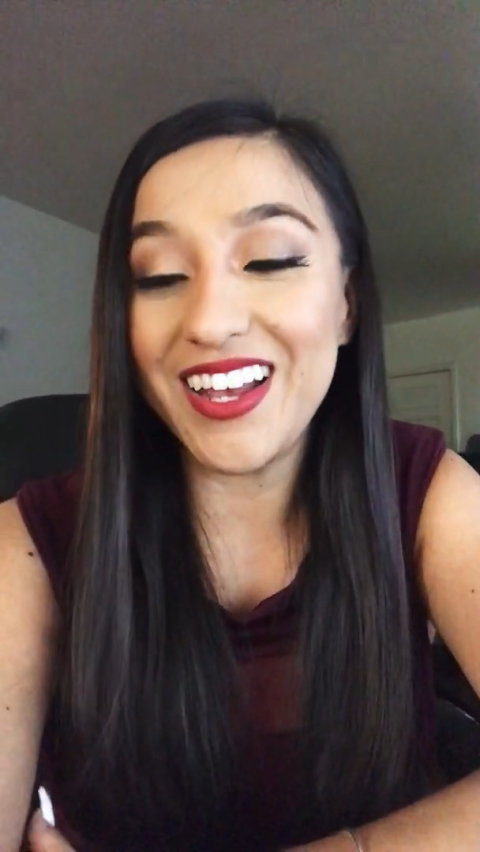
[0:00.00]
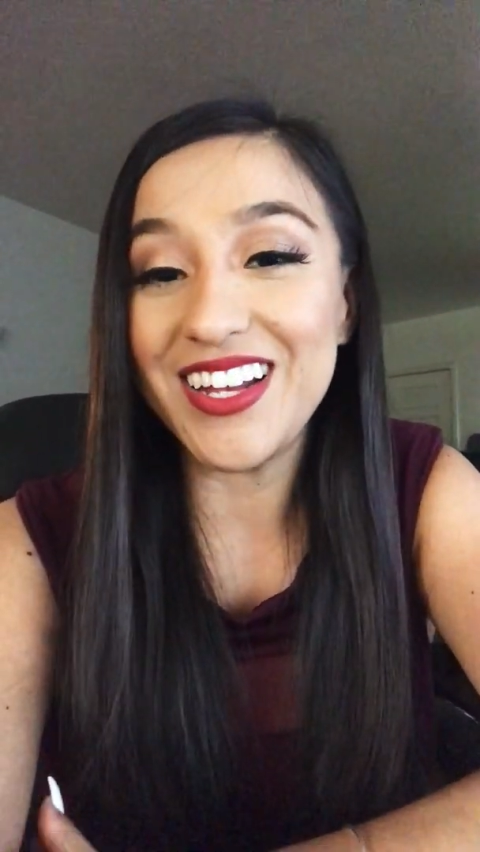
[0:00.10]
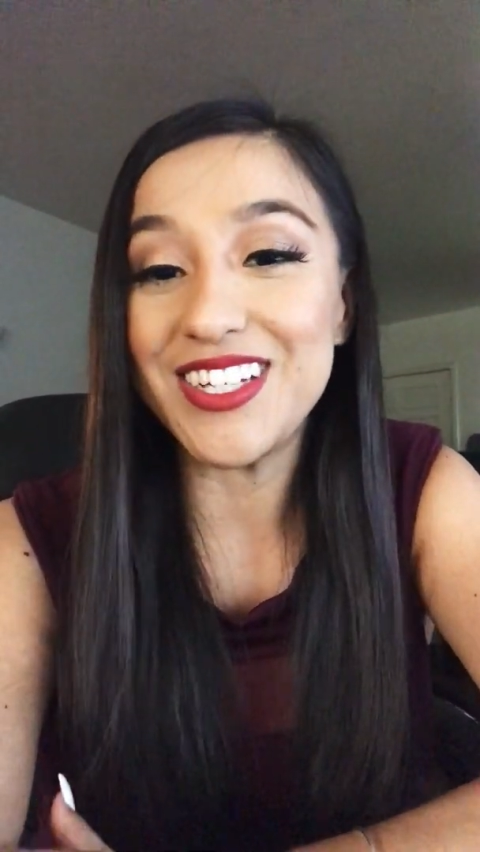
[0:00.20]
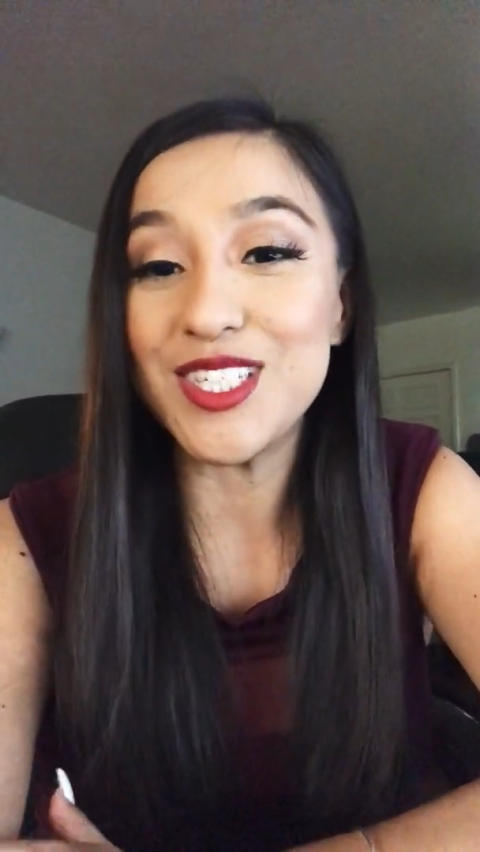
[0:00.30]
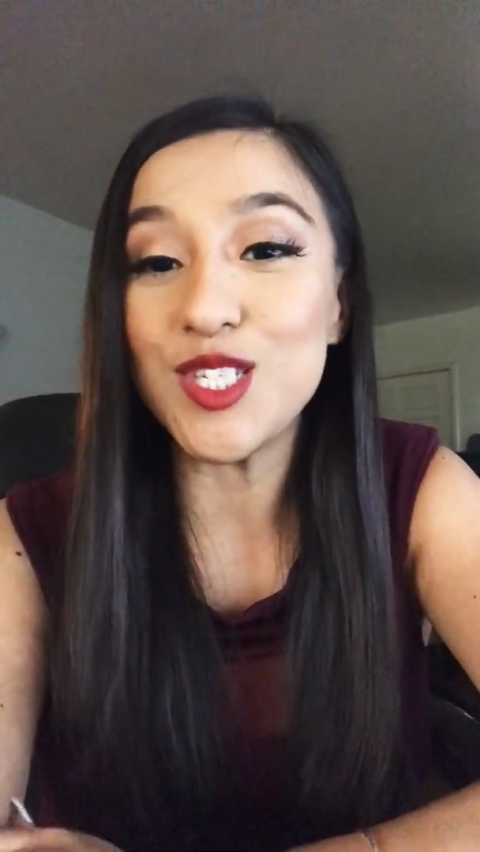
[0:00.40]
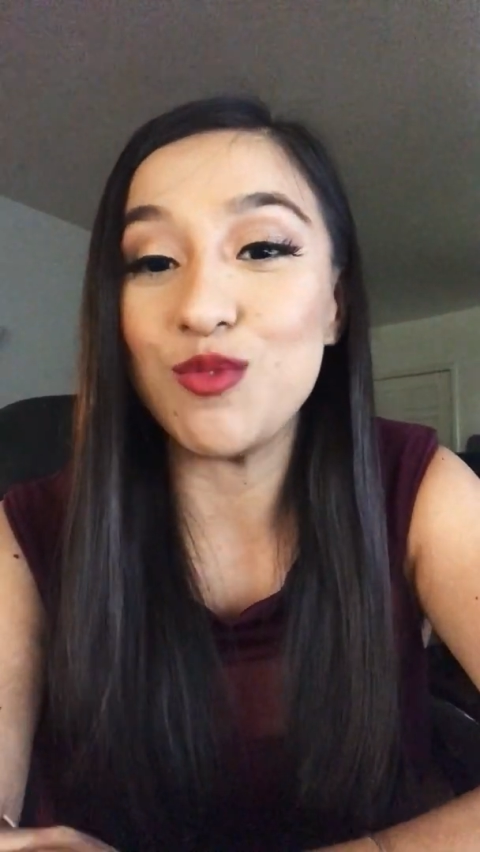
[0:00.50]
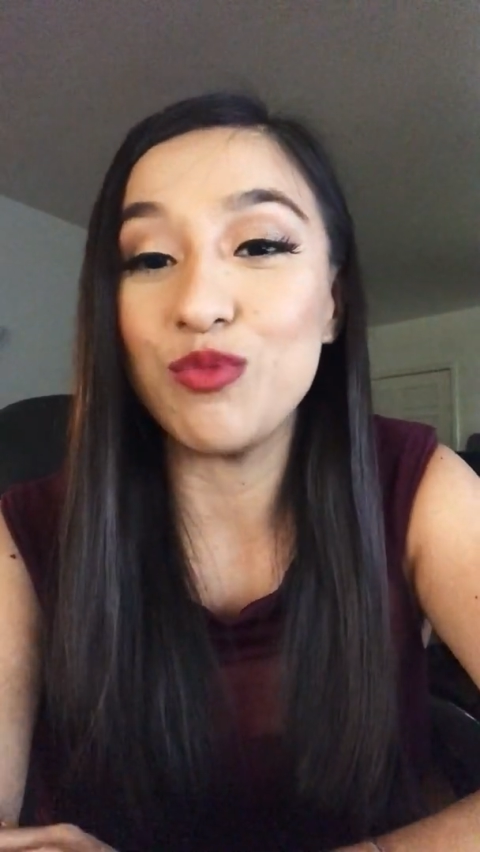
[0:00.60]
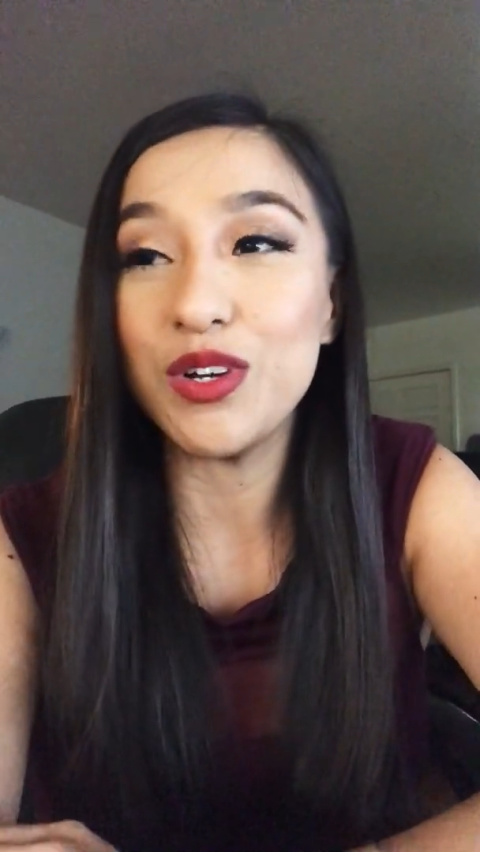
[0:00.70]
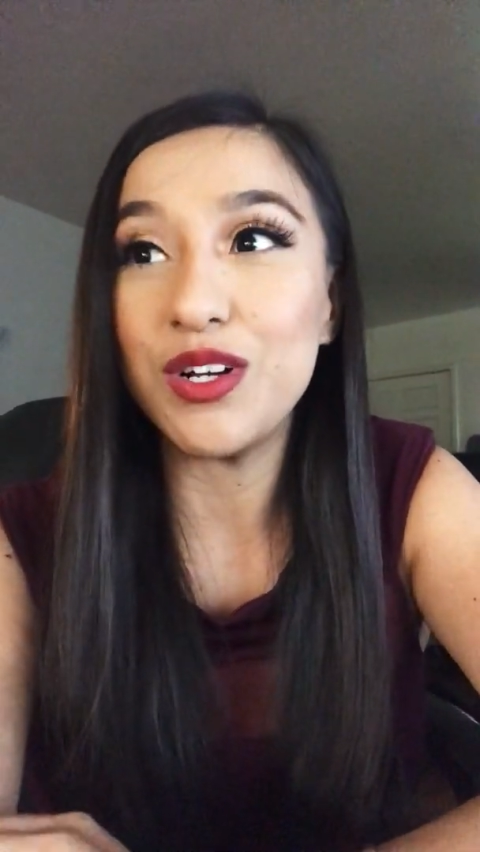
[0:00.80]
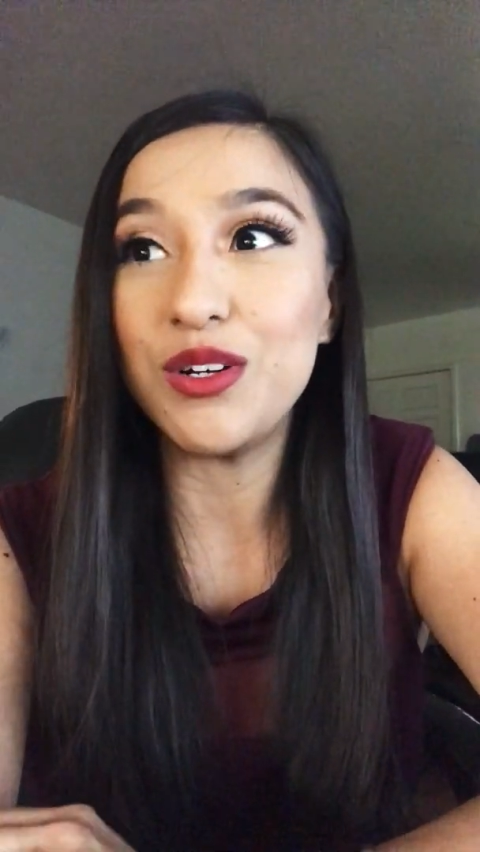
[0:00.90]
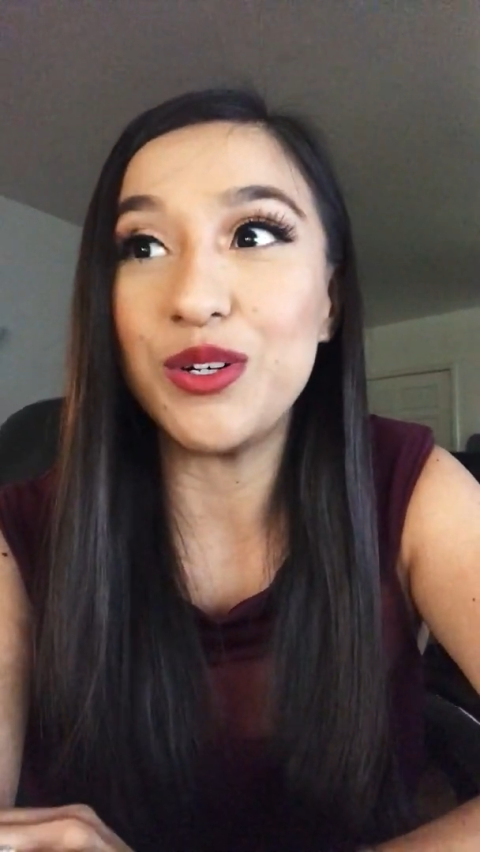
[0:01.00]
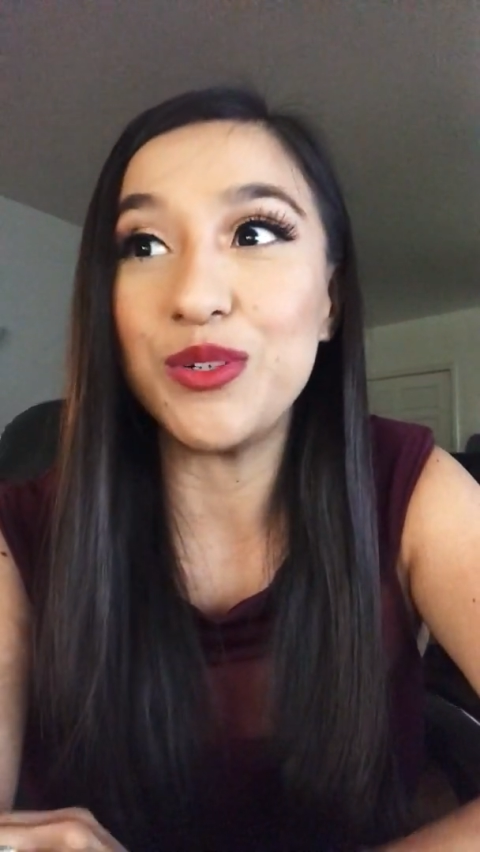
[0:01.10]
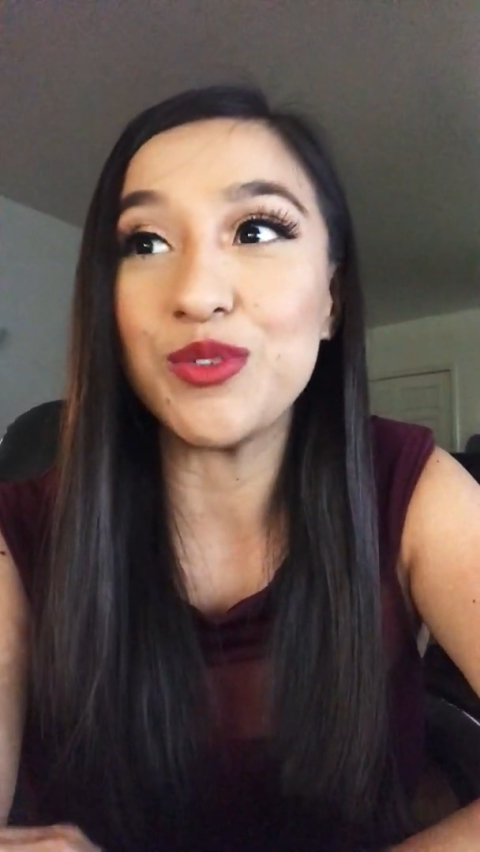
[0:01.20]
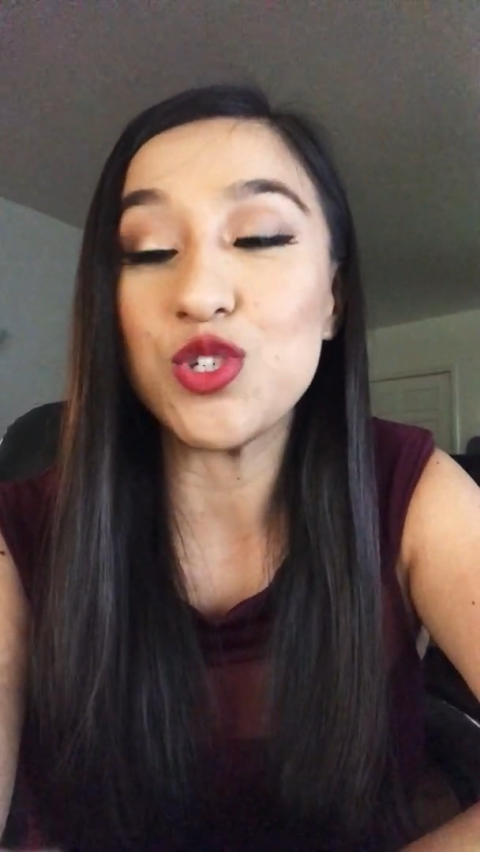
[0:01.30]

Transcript: and it's a real